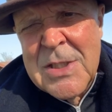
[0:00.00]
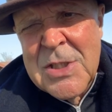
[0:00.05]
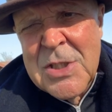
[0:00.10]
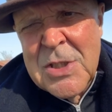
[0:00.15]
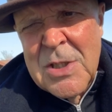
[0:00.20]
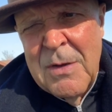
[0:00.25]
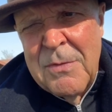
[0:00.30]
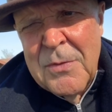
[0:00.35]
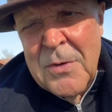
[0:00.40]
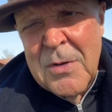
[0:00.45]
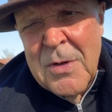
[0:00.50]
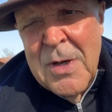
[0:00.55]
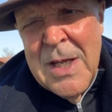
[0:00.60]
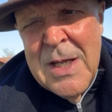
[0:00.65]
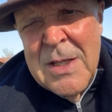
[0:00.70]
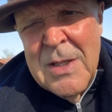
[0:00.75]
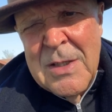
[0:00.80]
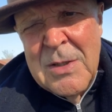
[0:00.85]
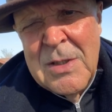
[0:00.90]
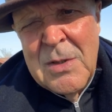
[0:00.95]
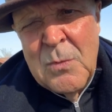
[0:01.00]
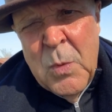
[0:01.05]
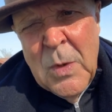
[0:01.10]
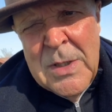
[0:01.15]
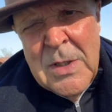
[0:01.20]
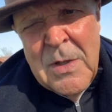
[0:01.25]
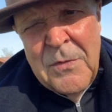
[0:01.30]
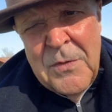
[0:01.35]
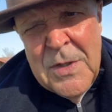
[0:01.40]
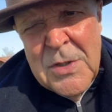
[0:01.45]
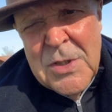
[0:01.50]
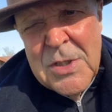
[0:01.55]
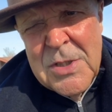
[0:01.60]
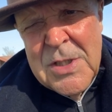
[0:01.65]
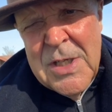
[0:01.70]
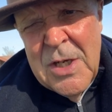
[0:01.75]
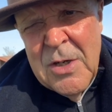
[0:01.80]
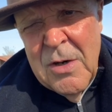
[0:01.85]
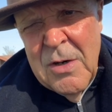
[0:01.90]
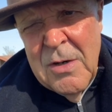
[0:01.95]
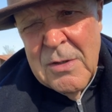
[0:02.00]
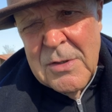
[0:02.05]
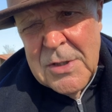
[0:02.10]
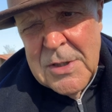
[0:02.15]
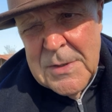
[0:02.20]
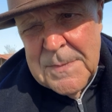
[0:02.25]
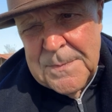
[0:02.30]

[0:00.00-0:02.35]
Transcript: suffer when deficiency occurs.